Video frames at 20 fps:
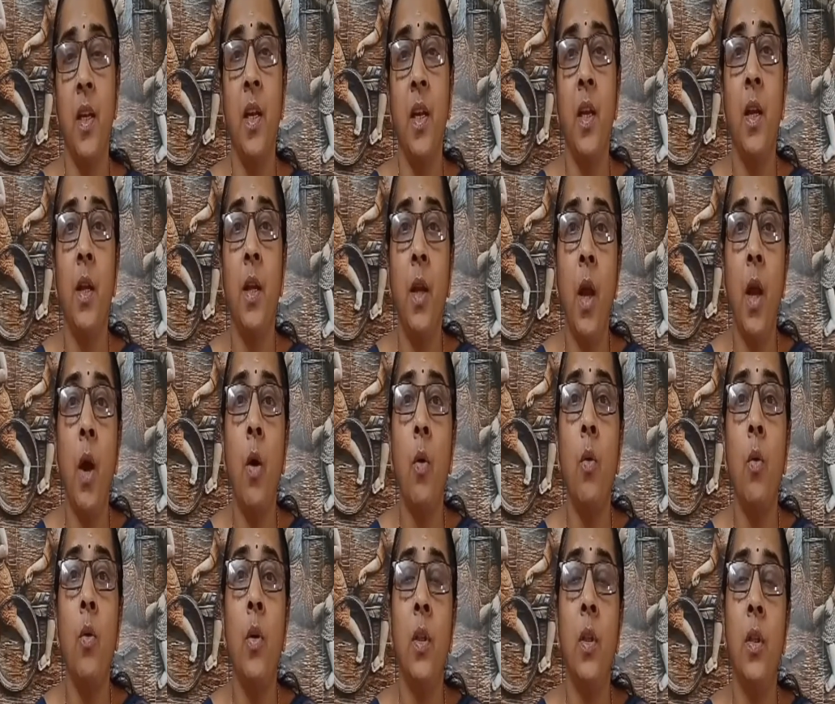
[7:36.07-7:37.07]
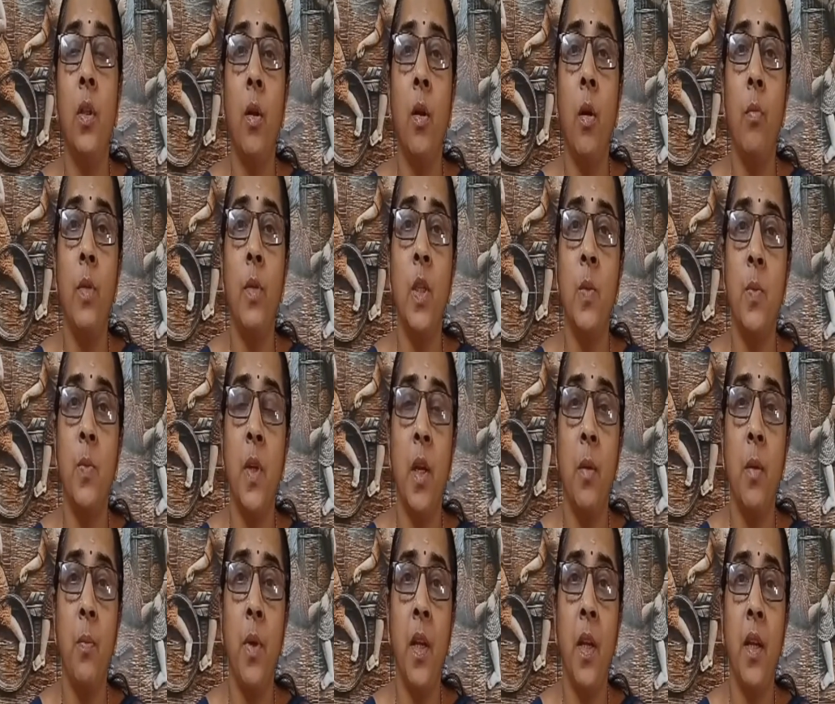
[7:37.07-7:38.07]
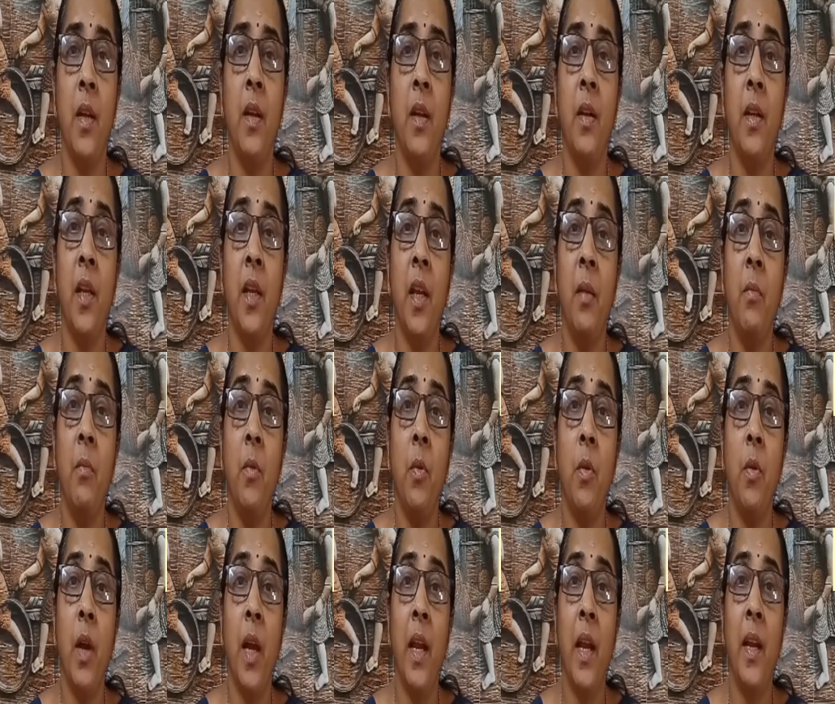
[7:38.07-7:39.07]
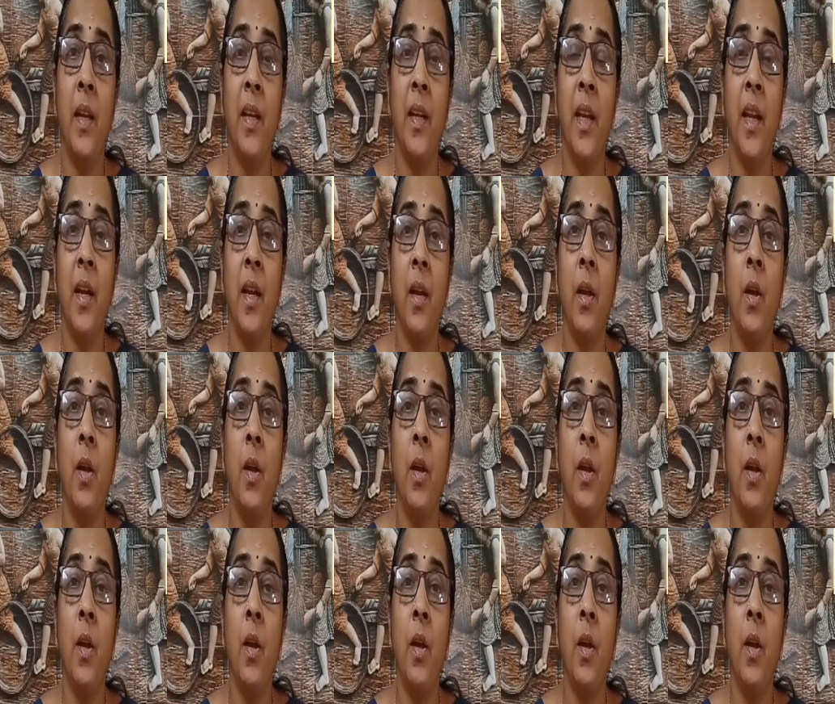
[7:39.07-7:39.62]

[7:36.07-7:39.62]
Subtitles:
Now the Robespierre period came to an end.